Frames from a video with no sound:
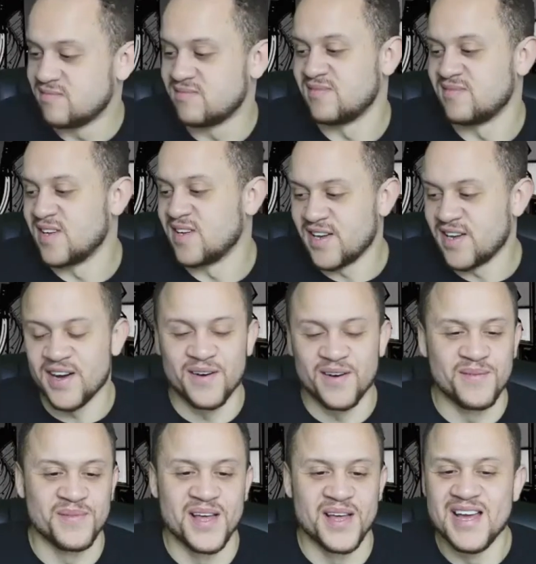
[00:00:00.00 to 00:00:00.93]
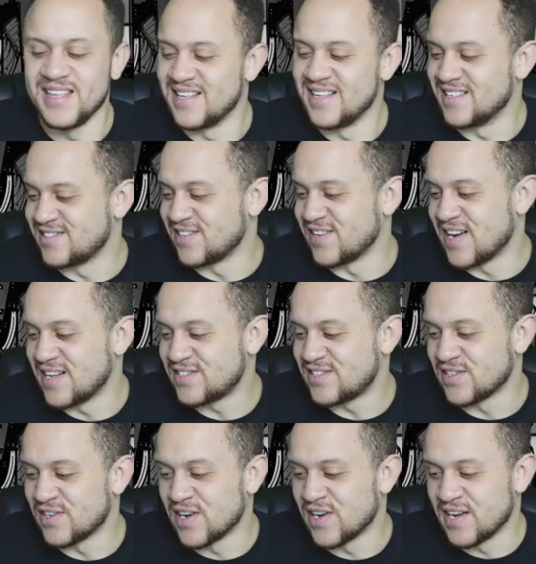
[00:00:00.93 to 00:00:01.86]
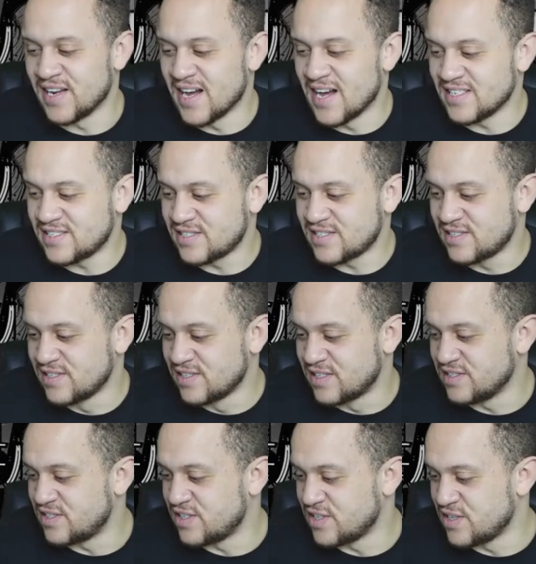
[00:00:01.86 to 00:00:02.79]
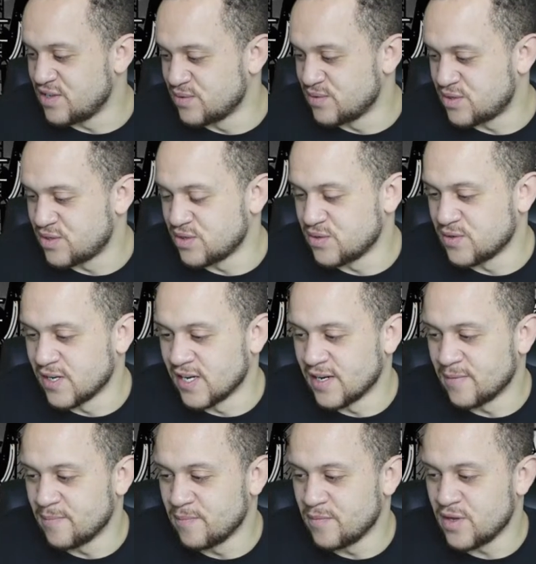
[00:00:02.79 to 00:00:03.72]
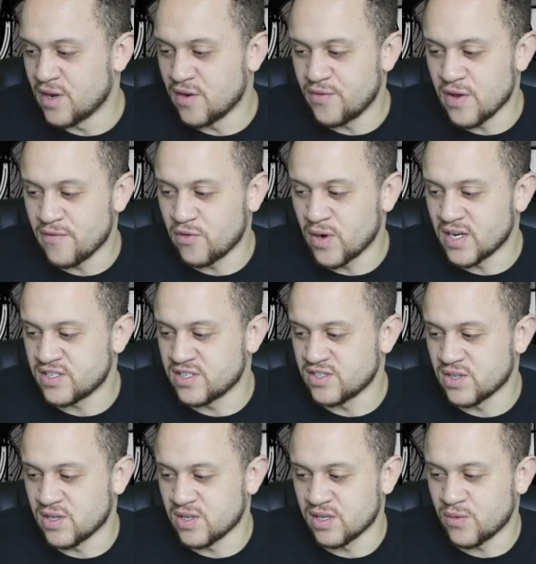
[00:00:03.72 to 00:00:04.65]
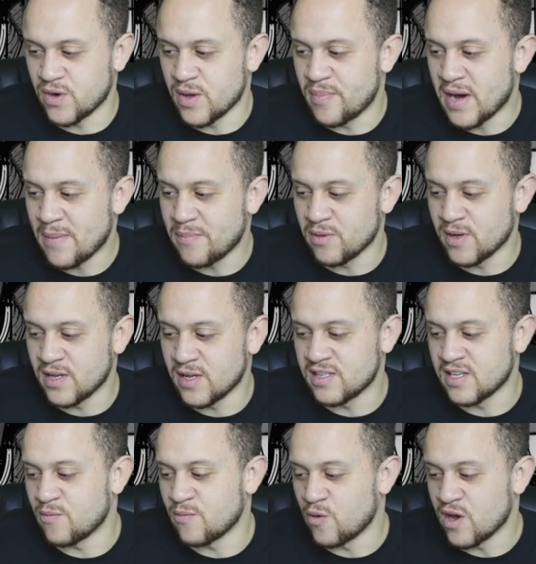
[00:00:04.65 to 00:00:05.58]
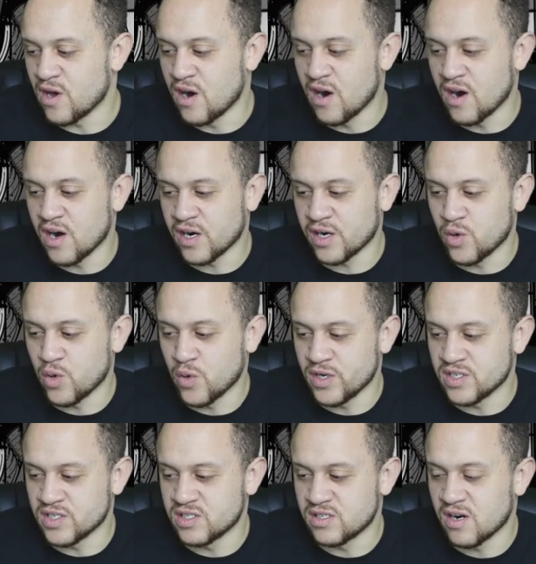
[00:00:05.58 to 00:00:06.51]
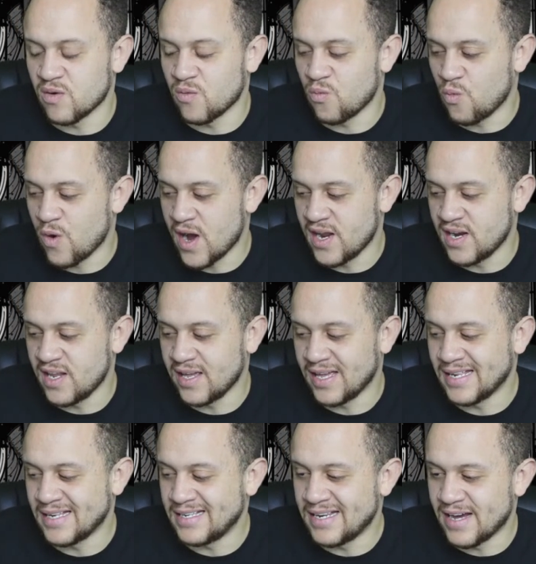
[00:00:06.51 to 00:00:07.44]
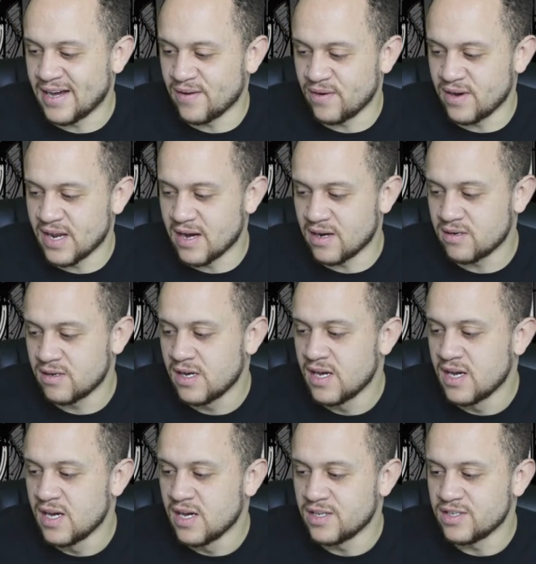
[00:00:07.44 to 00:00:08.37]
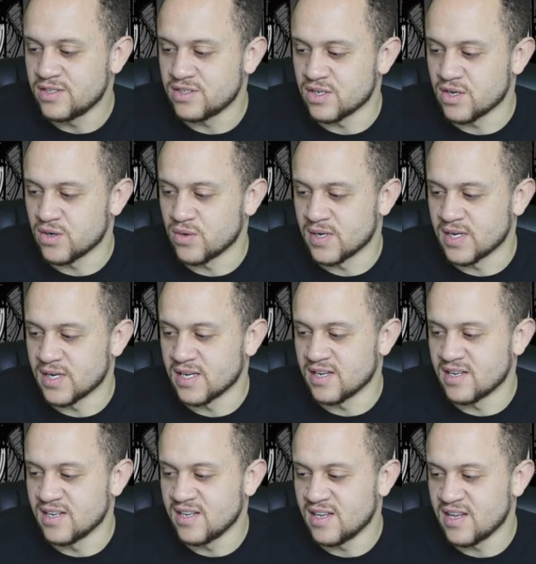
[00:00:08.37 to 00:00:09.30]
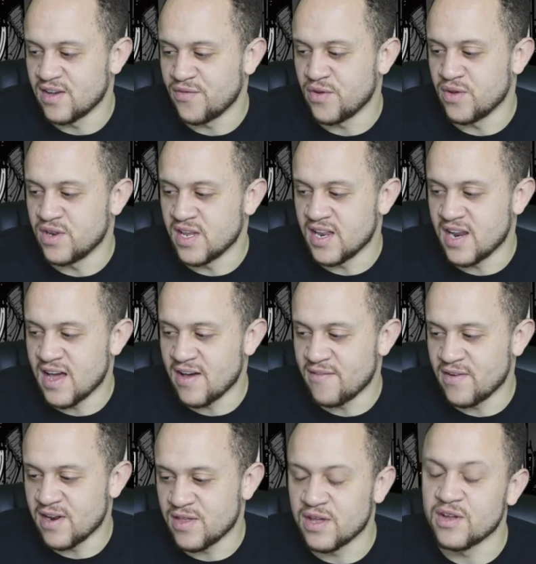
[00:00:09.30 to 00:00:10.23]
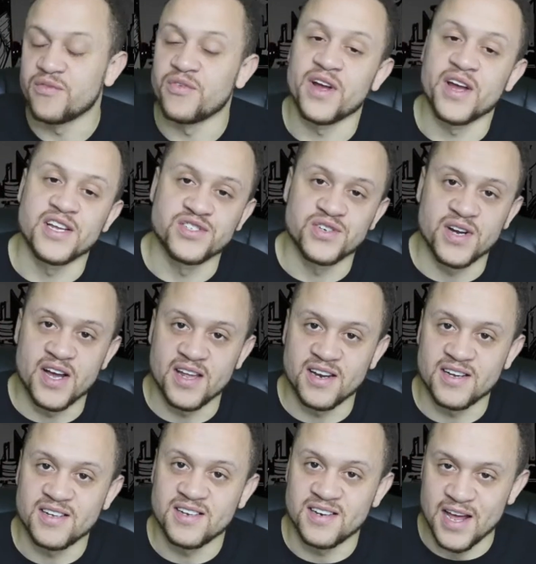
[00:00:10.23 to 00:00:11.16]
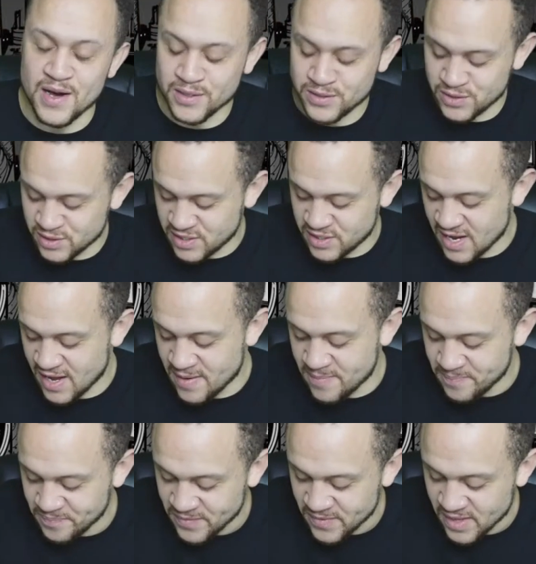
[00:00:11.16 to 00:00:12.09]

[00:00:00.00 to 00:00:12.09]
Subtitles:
There you go. There's your answer. And guys, continue to, if you have questions along the way, populate them. We are going to start winding it down now. So if you did have anything for Adriana, now is your time.